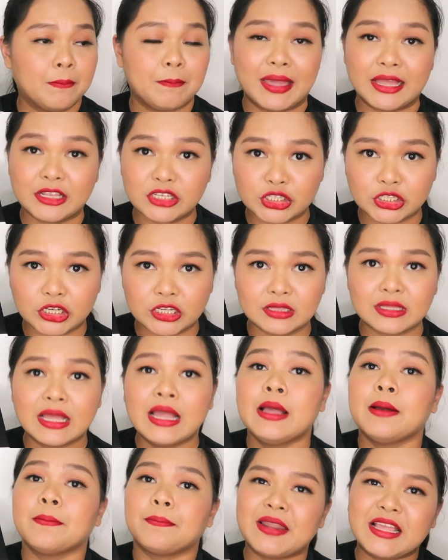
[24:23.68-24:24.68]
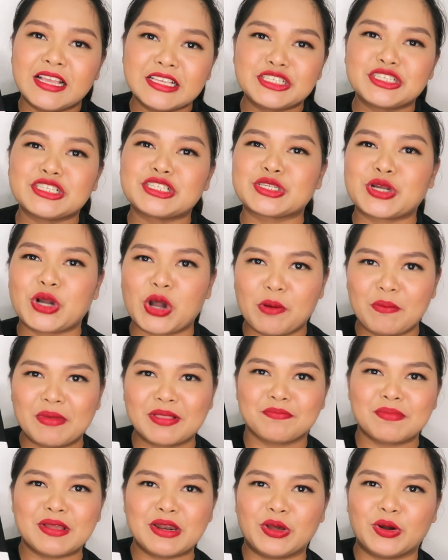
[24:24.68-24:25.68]
mentioned, please just
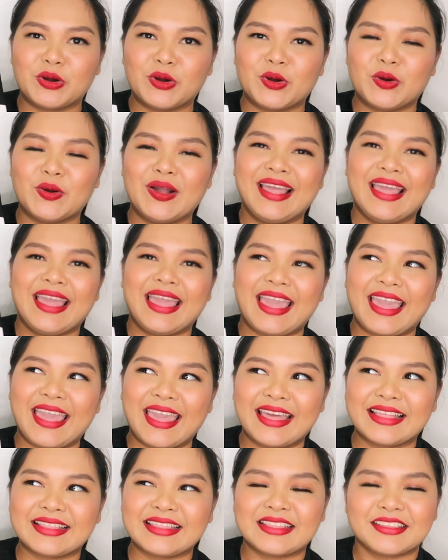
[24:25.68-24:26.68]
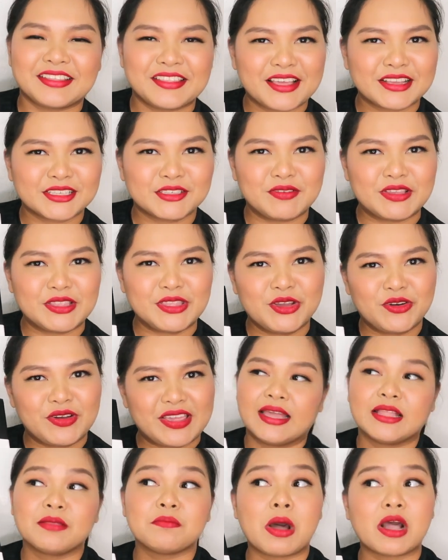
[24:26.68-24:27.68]
comment below. And in the next video,
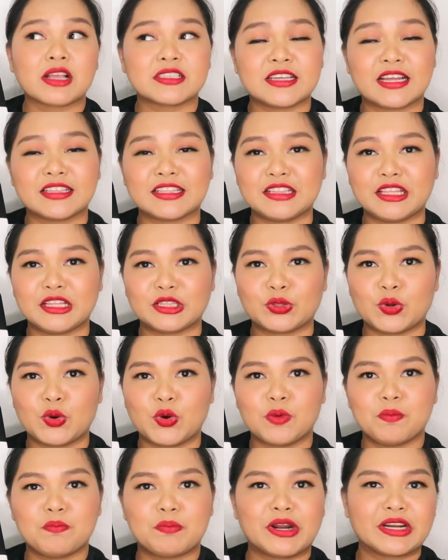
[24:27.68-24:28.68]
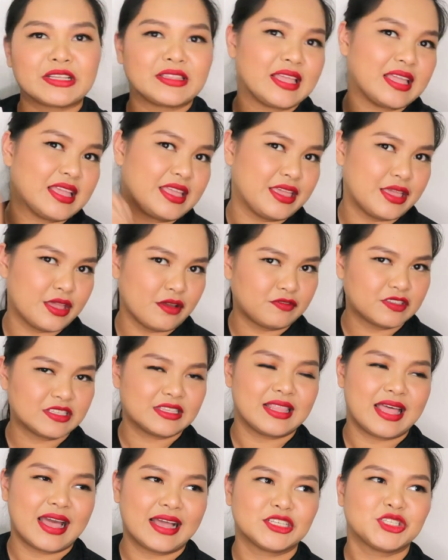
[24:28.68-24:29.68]
i-unbox natin itong birthday gift
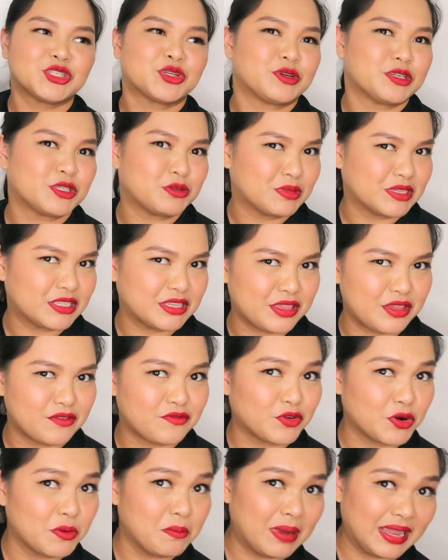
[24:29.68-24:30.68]
/ Christmas gift for